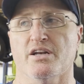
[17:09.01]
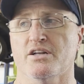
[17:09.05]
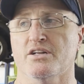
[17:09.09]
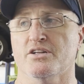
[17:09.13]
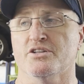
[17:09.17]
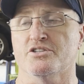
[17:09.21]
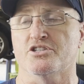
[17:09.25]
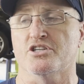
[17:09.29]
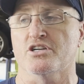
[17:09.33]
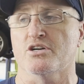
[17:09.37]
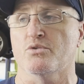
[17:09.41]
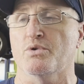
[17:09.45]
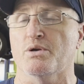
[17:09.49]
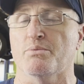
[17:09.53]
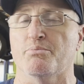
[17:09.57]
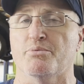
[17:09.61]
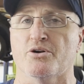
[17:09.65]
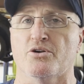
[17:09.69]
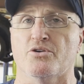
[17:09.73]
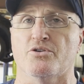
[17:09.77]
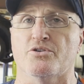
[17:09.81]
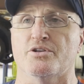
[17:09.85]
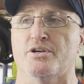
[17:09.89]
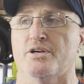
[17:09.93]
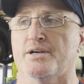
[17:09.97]
Until we
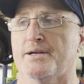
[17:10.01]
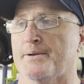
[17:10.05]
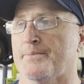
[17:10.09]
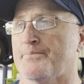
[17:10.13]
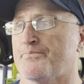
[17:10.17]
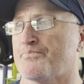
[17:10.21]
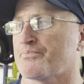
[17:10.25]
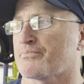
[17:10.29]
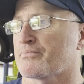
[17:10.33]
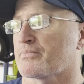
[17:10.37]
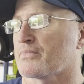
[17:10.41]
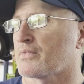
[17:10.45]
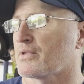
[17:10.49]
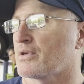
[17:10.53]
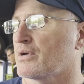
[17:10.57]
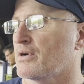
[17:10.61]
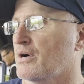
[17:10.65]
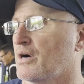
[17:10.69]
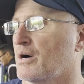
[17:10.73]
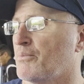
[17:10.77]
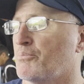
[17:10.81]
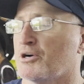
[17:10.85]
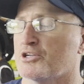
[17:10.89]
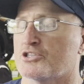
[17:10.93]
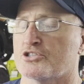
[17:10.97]
build
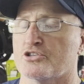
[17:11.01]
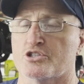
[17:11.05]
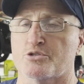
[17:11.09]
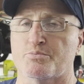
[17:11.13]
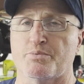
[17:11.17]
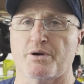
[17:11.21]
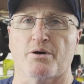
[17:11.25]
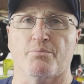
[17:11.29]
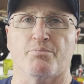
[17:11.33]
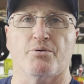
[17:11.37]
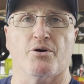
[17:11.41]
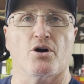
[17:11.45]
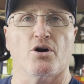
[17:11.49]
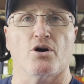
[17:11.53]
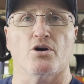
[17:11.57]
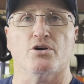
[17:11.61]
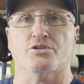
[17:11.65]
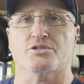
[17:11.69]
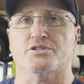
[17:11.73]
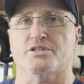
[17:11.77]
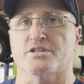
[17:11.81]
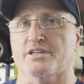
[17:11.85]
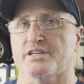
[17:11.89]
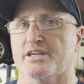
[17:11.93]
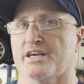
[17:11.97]
a bunch of spare
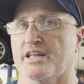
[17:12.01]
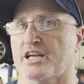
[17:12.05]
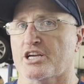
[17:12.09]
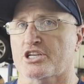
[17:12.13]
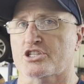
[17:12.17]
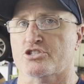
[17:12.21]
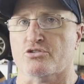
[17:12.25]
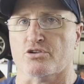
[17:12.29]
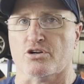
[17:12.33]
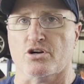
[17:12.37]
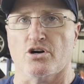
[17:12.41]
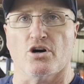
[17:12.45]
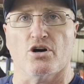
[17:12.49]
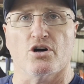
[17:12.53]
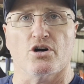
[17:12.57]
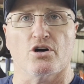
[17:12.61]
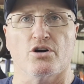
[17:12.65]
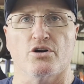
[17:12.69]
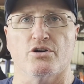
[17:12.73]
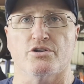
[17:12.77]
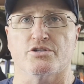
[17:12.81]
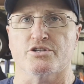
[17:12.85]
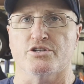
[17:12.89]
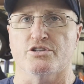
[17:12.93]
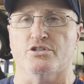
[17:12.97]
parts and get extra
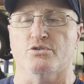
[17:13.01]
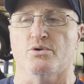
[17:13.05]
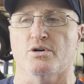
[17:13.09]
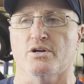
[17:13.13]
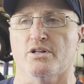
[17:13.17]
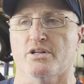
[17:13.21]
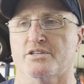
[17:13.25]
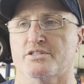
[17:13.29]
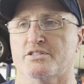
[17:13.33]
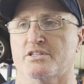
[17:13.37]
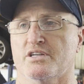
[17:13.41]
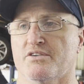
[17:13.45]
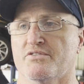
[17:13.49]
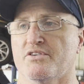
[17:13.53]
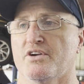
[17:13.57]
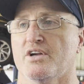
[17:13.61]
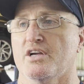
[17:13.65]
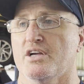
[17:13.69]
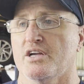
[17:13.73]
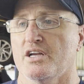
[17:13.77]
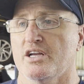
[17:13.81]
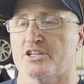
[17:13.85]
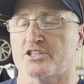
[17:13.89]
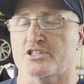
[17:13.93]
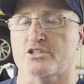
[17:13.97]
cars and do all that stuff,
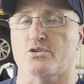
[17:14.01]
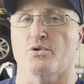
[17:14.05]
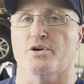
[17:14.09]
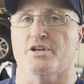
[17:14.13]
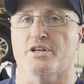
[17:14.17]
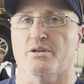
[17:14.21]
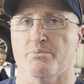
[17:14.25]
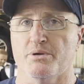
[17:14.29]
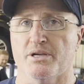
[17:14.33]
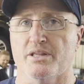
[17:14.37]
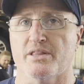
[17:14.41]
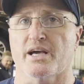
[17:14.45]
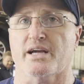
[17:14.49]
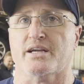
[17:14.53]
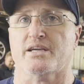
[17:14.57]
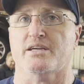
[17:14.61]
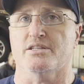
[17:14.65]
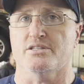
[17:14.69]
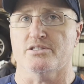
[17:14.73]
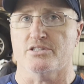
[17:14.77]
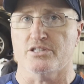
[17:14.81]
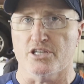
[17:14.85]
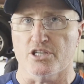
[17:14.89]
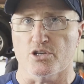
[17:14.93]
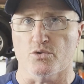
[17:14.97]
it's going to be that
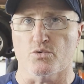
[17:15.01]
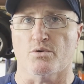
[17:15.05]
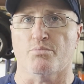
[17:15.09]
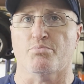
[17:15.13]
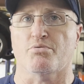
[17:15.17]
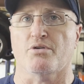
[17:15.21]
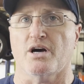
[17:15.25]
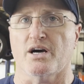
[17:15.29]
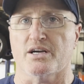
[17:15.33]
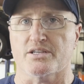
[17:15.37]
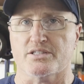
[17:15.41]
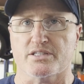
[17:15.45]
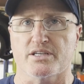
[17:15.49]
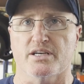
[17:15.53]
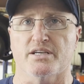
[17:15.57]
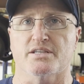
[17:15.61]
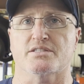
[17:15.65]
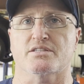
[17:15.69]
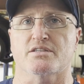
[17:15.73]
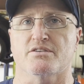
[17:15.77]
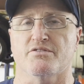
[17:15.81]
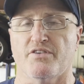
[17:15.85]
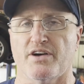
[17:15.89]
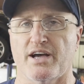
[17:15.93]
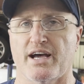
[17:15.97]
continual process
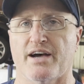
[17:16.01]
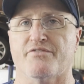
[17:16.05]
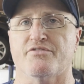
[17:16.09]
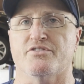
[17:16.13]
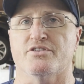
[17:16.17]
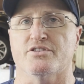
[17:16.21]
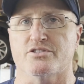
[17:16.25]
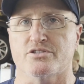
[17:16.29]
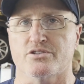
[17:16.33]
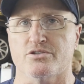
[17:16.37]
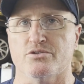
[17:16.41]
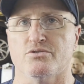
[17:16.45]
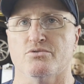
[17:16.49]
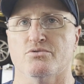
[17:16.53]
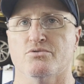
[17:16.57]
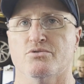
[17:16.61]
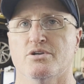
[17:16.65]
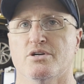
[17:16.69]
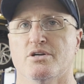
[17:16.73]
of having to